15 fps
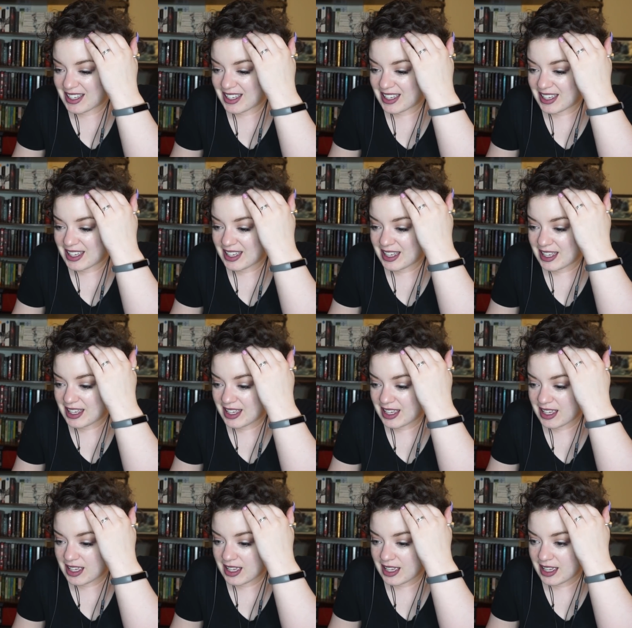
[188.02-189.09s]

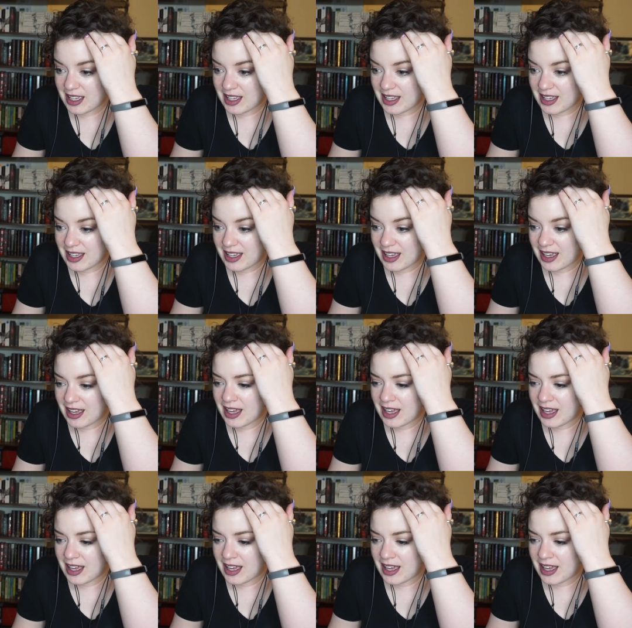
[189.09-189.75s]
[no speech]